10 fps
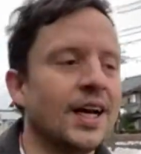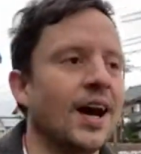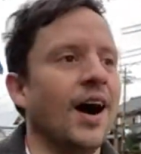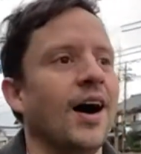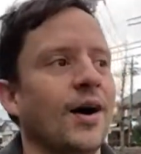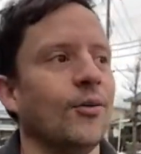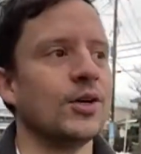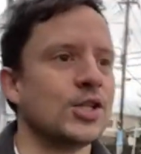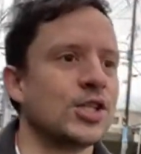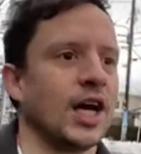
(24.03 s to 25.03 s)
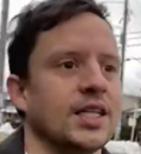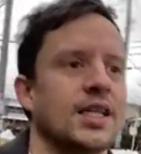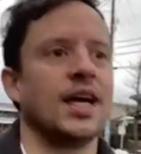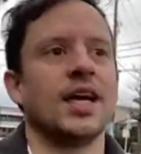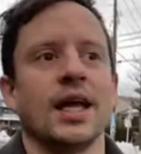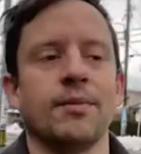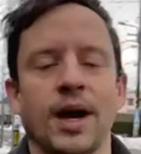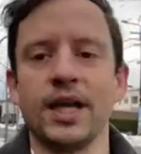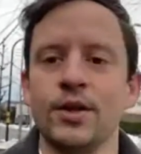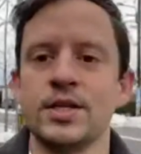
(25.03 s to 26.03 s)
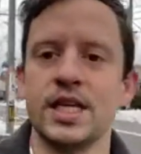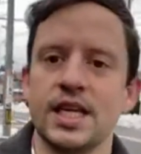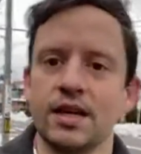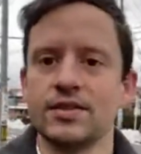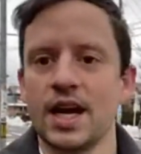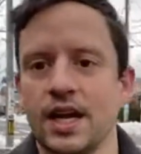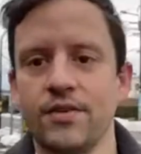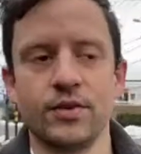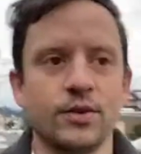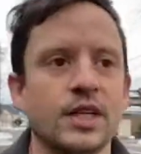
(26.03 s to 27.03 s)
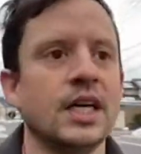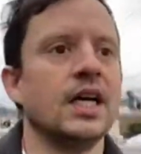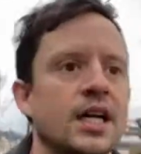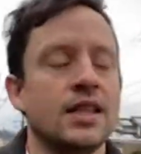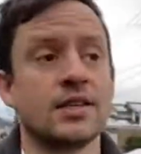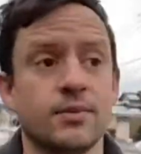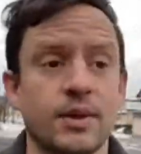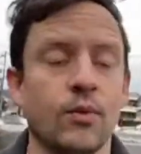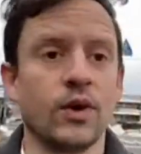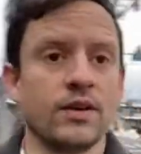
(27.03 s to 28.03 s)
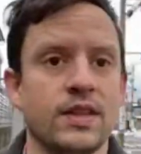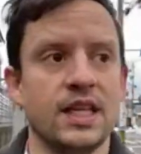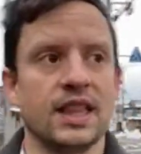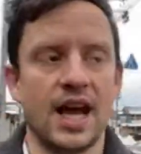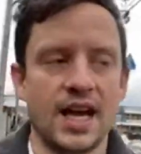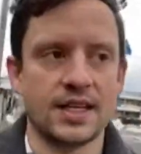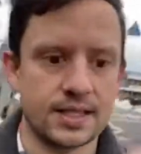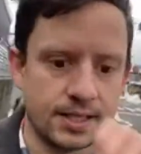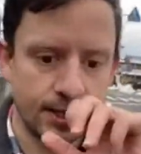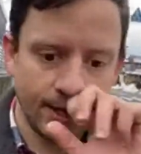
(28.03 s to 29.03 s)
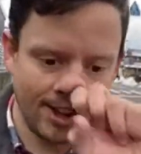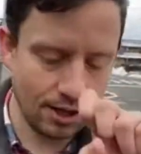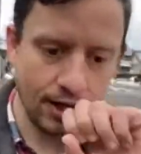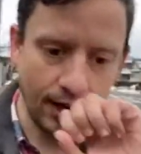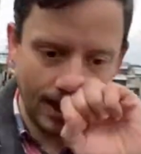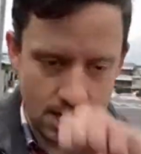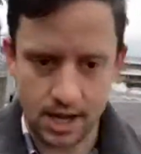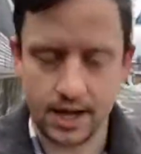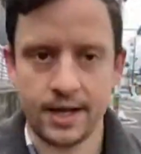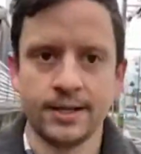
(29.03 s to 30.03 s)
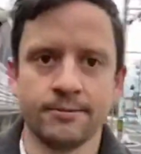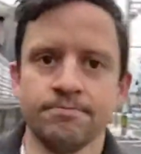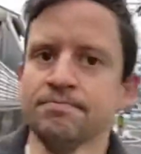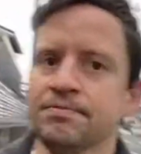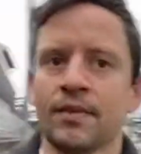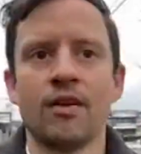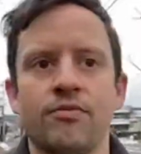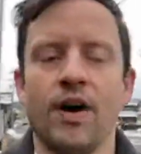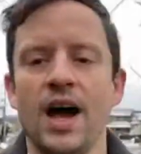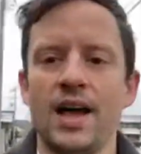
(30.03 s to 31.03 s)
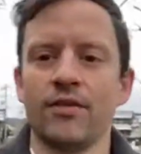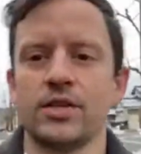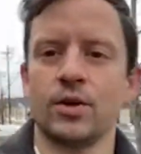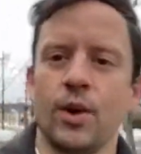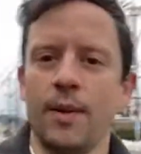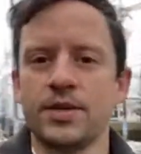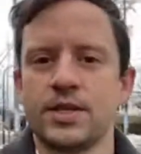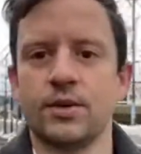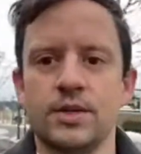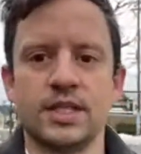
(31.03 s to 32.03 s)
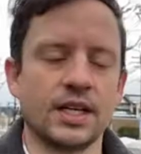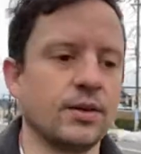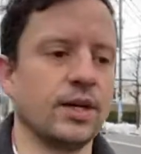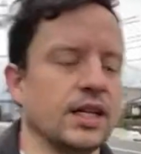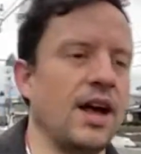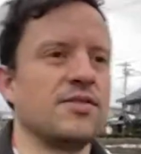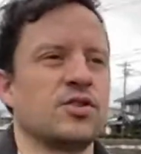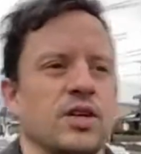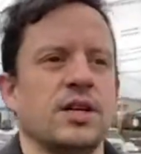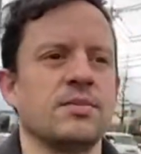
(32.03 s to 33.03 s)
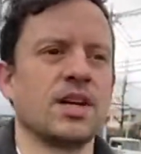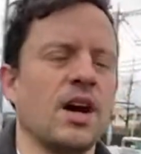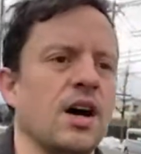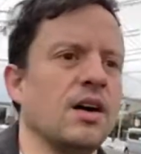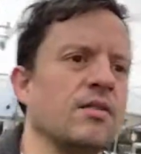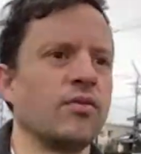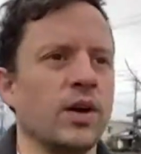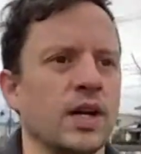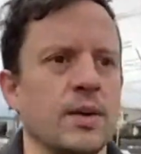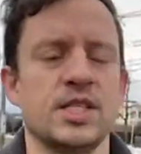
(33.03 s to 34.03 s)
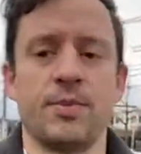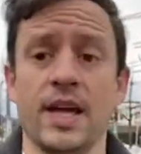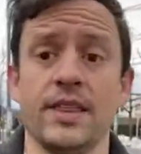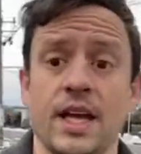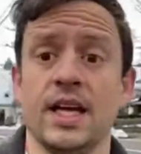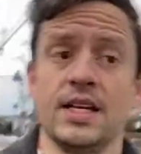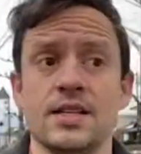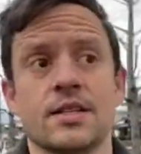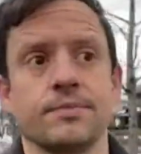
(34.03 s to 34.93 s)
was shot in my new city of Takefu. This will be one of the last 5 or so episodes, including live streams, of One Cup of Japan that is